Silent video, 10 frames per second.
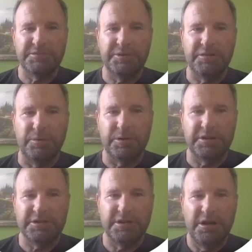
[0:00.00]
with
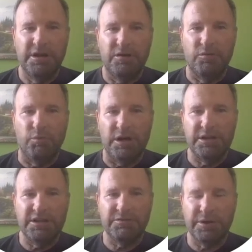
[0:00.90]
coordinates
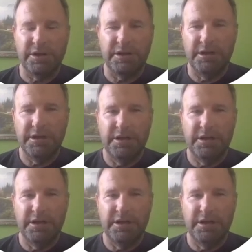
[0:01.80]
1, 3,